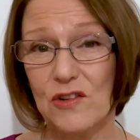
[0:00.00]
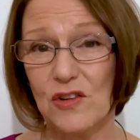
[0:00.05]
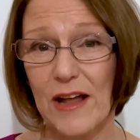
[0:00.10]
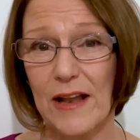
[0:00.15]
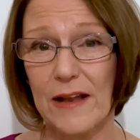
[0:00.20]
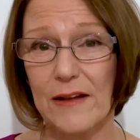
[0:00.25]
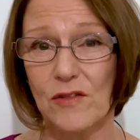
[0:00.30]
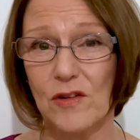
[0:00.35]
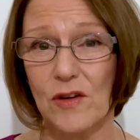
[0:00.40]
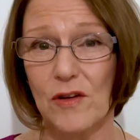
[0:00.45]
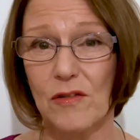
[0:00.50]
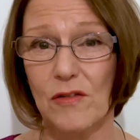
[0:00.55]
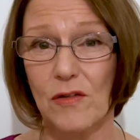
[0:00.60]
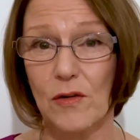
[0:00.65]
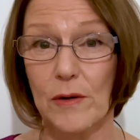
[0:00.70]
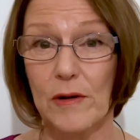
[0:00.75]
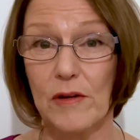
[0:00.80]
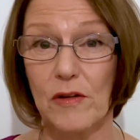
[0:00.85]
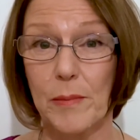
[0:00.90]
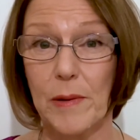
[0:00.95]
challenges
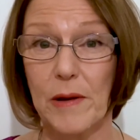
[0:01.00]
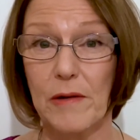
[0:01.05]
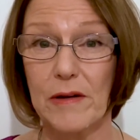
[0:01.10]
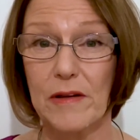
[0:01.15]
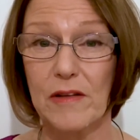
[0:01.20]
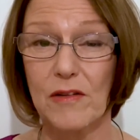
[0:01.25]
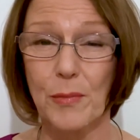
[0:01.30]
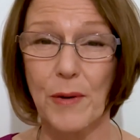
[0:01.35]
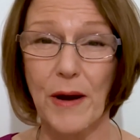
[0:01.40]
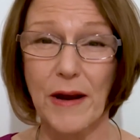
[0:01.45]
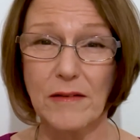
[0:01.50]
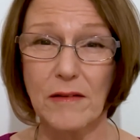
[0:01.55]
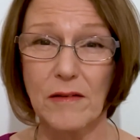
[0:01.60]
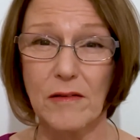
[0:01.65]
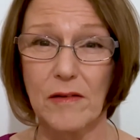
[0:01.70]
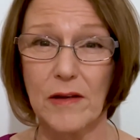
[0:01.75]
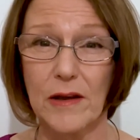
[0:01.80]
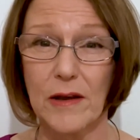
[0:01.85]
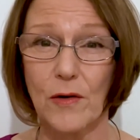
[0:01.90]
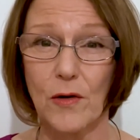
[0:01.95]
or experience
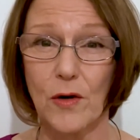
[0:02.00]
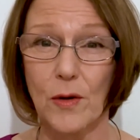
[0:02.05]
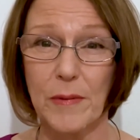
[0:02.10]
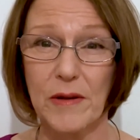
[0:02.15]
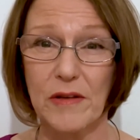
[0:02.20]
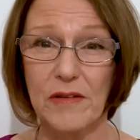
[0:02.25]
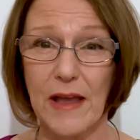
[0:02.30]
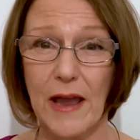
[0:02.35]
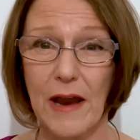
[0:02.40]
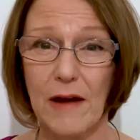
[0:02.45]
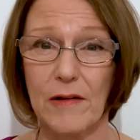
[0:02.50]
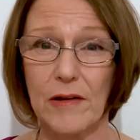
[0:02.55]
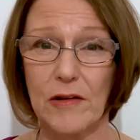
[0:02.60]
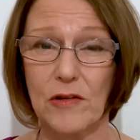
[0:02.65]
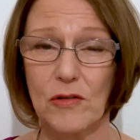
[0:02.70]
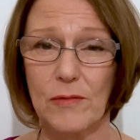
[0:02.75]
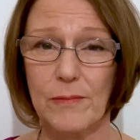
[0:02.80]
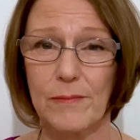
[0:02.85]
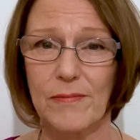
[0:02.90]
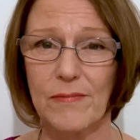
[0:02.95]
pregnancy or
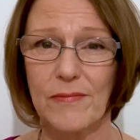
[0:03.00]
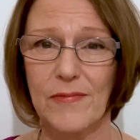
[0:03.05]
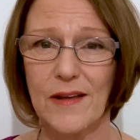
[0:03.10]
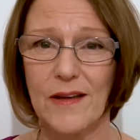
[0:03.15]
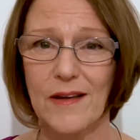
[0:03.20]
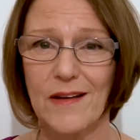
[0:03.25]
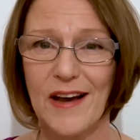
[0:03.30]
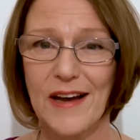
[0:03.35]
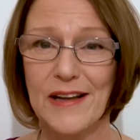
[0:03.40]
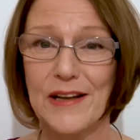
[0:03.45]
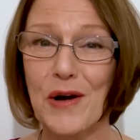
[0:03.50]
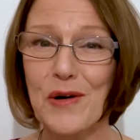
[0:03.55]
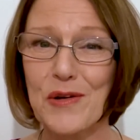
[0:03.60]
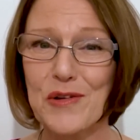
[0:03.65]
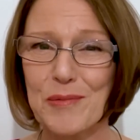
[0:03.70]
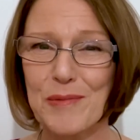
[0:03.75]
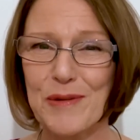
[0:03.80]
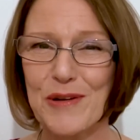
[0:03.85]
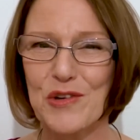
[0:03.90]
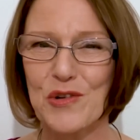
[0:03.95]
miscarriage. And
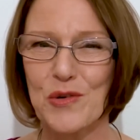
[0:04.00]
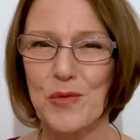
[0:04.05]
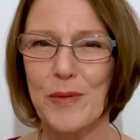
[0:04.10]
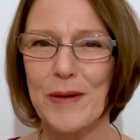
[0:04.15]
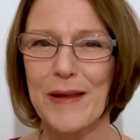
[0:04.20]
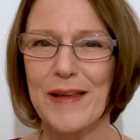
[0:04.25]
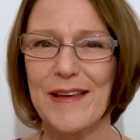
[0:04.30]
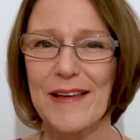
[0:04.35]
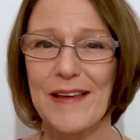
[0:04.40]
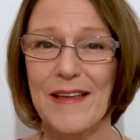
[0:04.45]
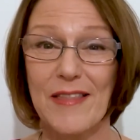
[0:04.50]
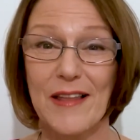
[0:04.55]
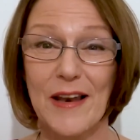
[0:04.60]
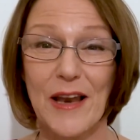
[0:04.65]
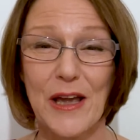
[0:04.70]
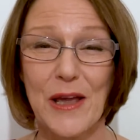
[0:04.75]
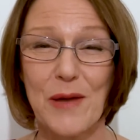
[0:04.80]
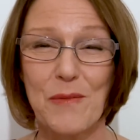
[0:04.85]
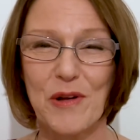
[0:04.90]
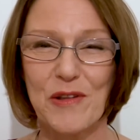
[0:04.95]
ultimately, should be the
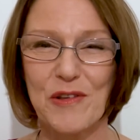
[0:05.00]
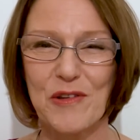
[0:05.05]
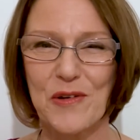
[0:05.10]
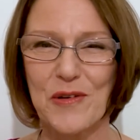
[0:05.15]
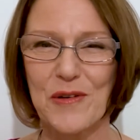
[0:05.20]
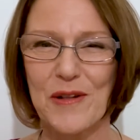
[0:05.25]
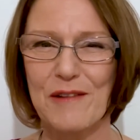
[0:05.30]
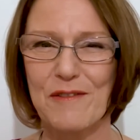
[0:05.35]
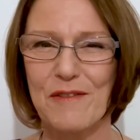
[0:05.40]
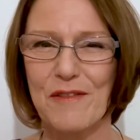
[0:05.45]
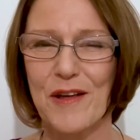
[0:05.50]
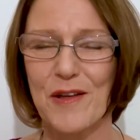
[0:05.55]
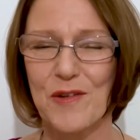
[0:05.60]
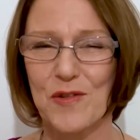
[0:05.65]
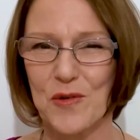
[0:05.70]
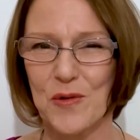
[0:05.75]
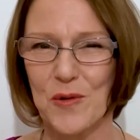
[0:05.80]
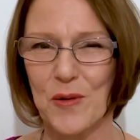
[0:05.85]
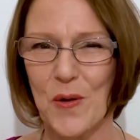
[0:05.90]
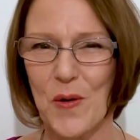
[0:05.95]
lucky ones who live
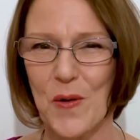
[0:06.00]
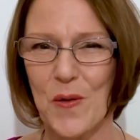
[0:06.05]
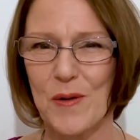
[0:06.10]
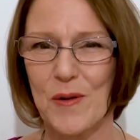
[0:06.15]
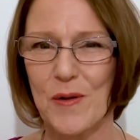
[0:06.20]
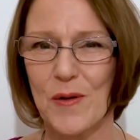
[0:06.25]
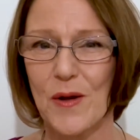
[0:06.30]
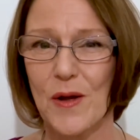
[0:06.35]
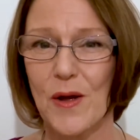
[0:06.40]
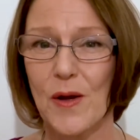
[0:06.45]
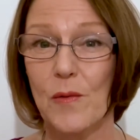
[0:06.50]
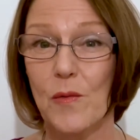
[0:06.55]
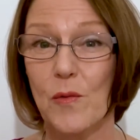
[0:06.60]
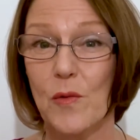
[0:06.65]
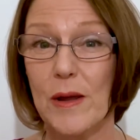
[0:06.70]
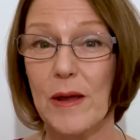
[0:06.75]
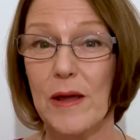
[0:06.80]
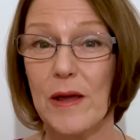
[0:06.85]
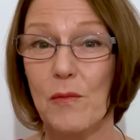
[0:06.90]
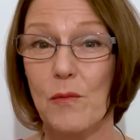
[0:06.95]
so long,
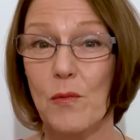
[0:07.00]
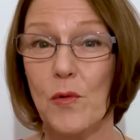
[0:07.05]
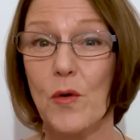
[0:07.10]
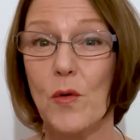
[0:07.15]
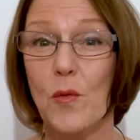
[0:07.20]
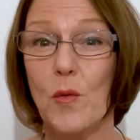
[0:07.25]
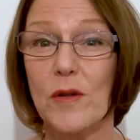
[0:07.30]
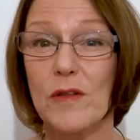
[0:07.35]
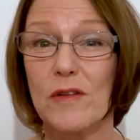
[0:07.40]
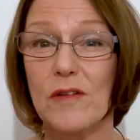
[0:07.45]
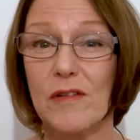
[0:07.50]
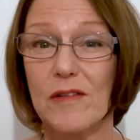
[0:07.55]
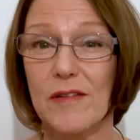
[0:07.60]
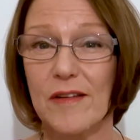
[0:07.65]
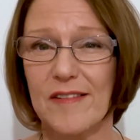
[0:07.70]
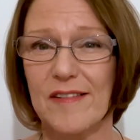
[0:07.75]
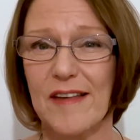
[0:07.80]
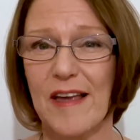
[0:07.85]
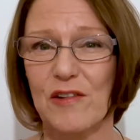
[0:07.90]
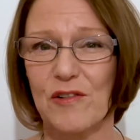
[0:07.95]
we will want to
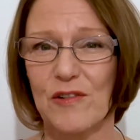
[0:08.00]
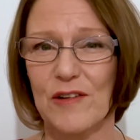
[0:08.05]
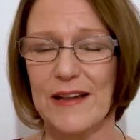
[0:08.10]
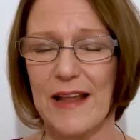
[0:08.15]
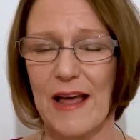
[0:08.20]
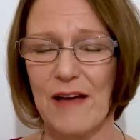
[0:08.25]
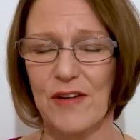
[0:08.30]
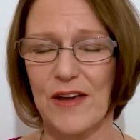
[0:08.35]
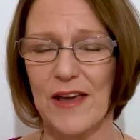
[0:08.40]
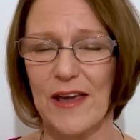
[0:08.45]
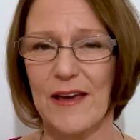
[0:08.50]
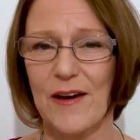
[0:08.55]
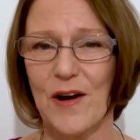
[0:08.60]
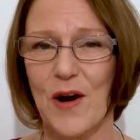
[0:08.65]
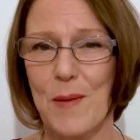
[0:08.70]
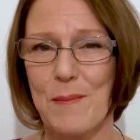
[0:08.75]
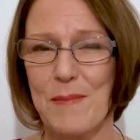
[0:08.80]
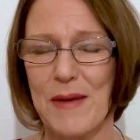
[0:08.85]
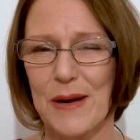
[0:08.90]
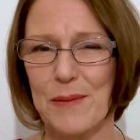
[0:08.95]
successfully navigate
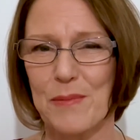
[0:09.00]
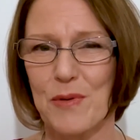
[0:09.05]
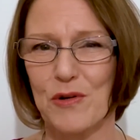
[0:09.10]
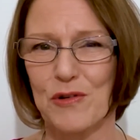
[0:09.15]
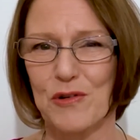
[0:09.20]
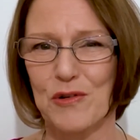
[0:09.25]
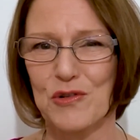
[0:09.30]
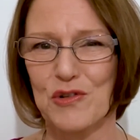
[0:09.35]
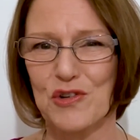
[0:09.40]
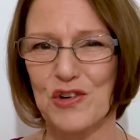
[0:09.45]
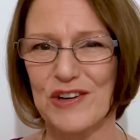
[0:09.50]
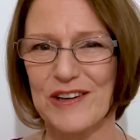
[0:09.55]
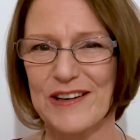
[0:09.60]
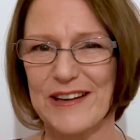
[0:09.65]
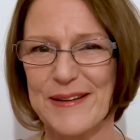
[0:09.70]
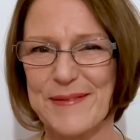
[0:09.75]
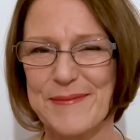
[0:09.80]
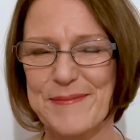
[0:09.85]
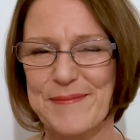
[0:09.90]
our menopausal journey.